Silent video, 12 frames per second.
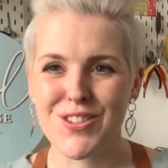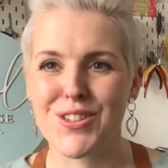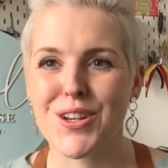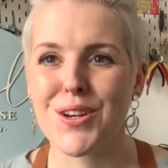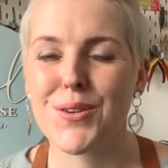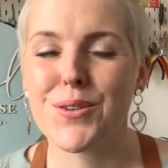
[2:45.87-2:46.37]

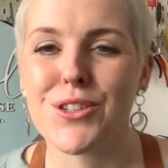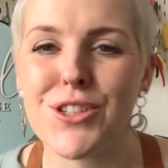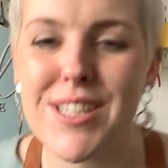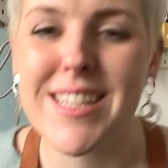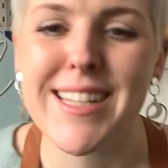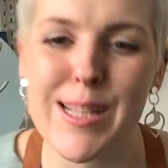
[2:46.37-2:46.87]
So
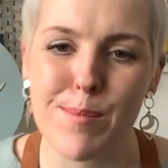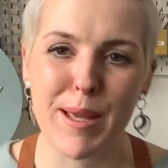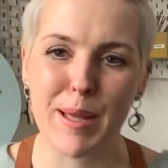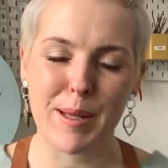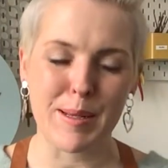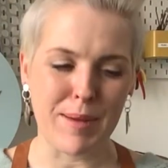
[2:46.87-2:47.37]
just a little
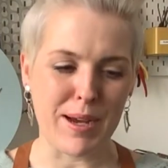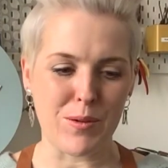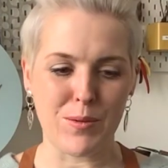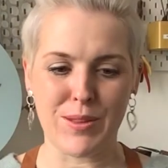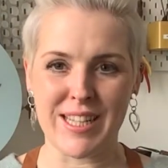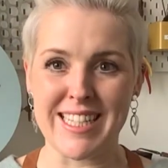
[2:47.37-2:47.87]
bit
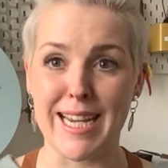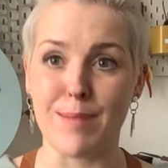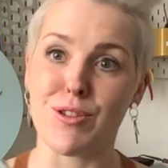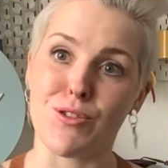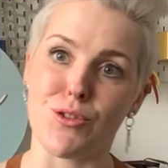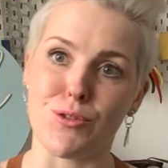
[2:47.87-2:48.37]
about the
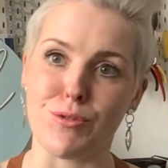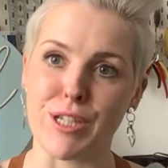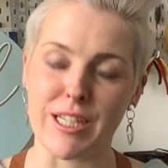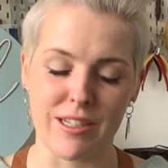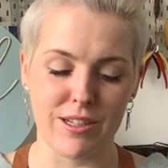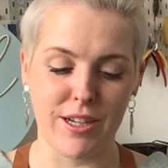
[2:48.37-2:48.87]
types of
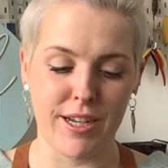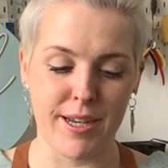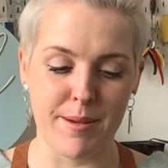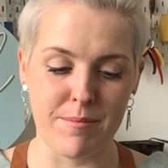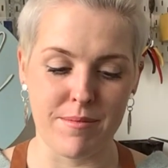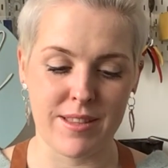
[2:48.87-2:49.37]
jewellery
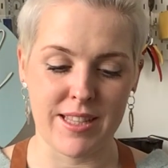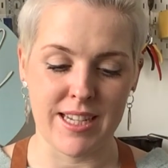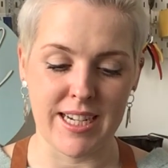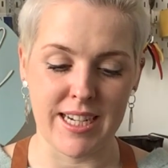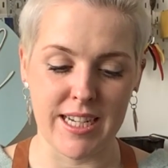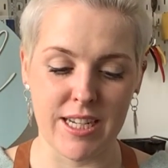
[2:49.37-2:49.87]
that
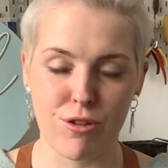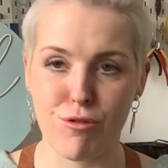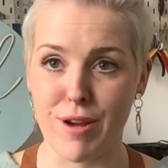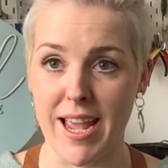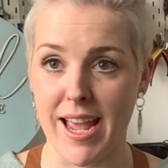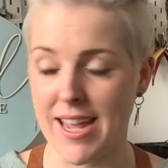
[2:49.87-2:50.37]
I
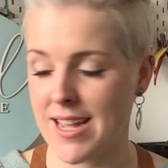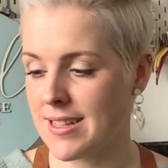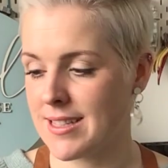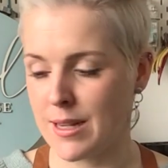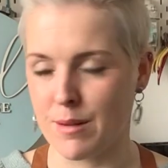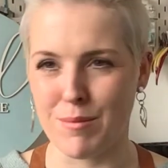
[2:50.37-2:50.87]

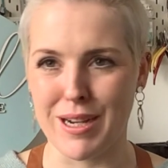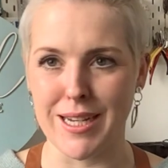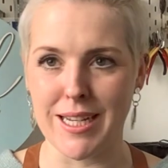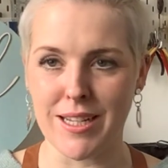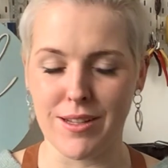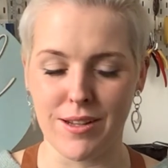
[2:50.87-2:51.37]
create and
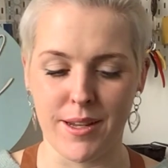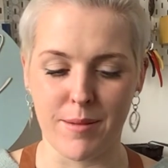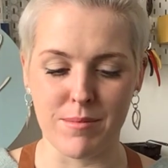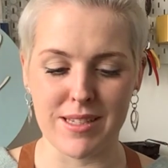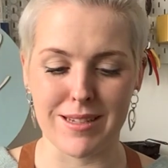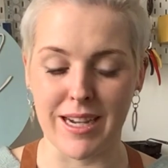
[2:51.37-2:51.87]
my
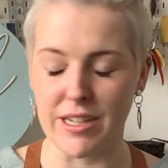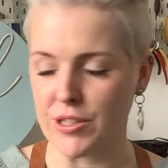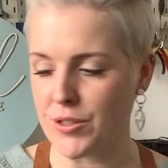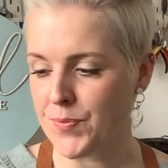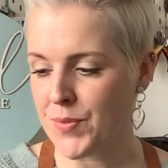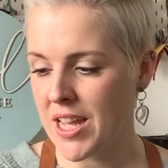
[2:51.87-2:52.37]

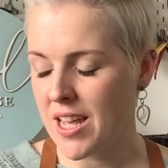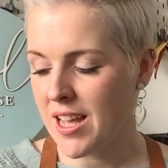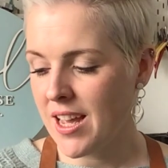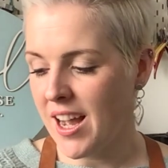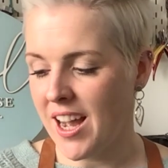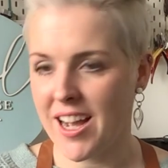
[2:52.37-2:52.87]
style.
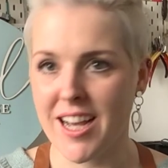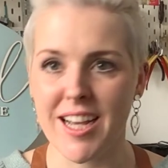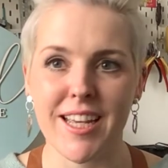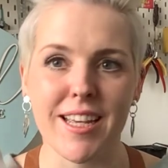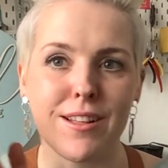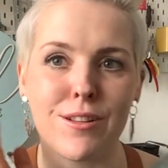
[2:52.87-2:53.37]

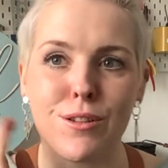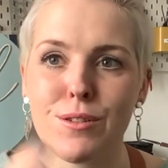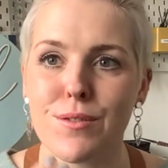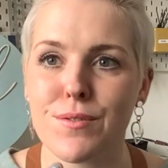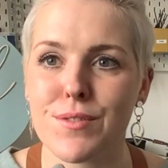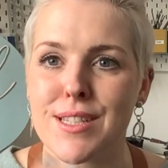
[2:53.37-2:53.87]
I
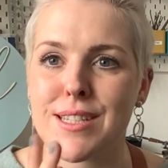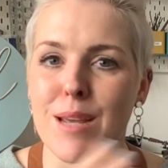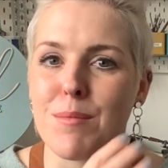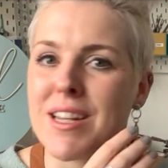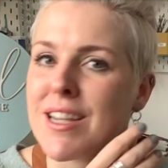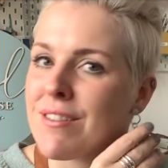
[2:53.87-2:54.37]
love
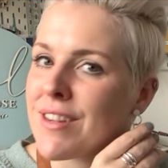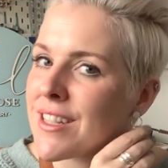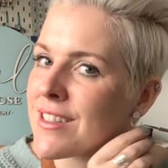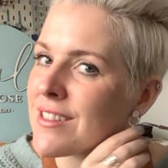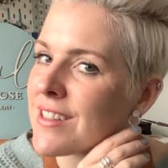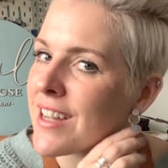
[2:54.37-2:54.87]
statement
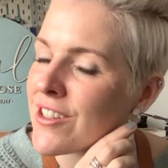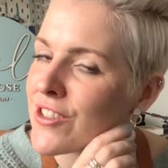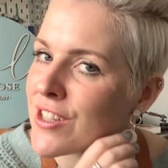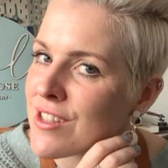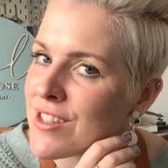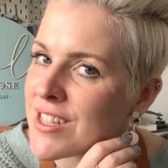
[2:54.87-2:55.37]
earrings. As
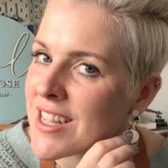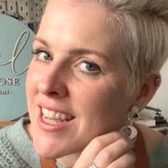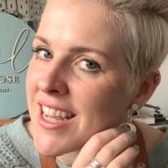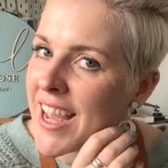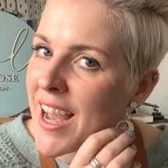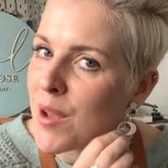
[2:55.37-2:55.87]
you can
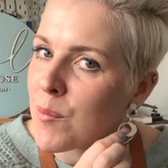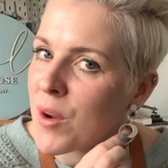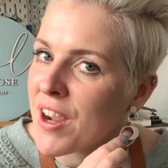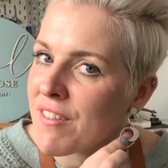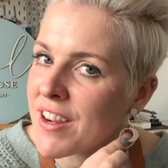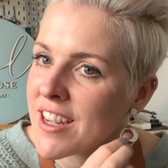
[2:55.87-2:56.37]
see, I'm
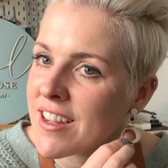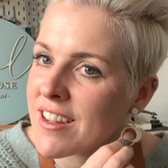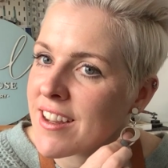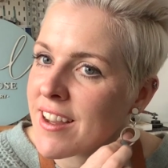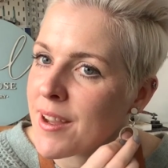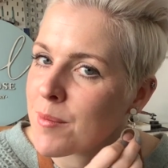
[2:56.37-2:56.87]

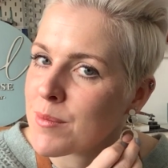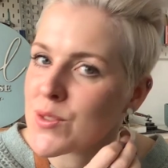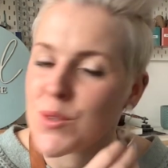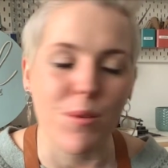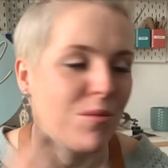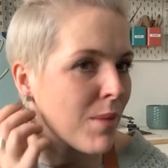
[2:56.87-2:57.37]
wearing
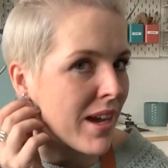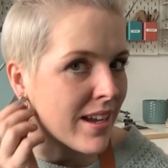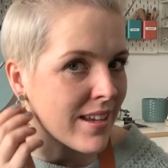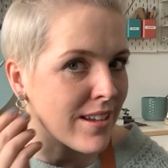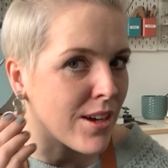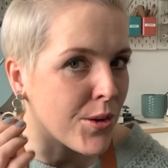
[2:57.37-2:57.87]
some of
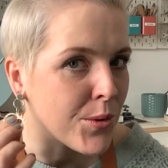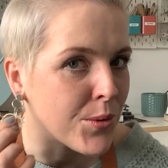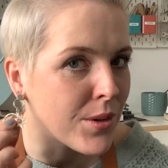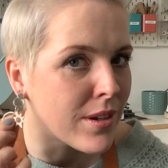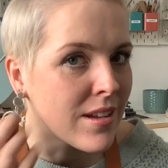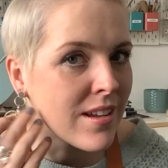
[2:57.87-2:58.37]
my
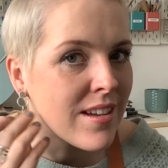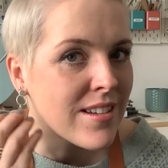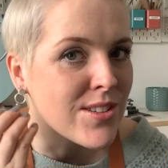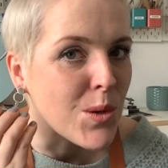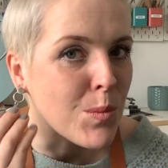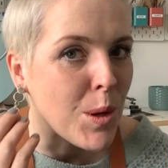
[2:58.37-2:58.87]
own
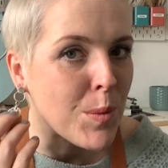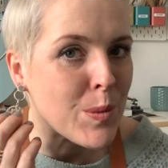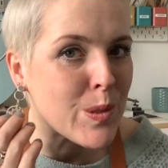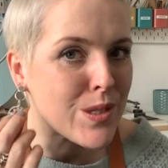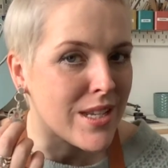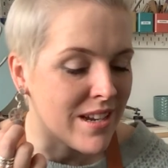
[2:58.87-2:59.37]
Soul
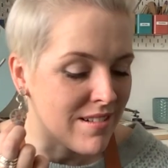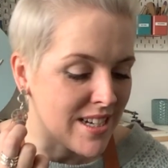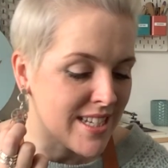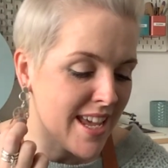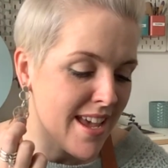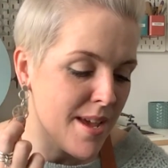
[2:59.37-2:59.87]
Purpose
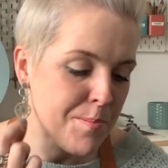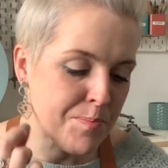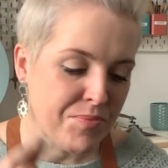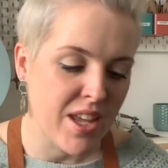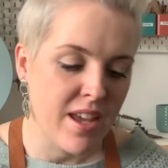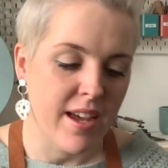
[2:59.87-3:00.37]
earrings here.
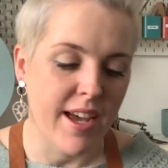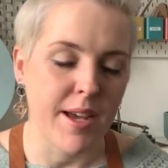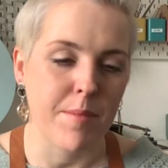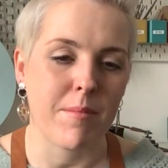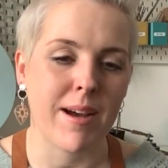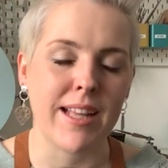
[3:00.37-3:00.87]

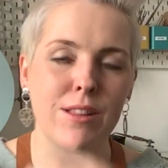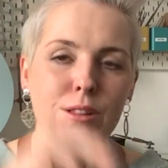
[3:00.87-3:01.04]
I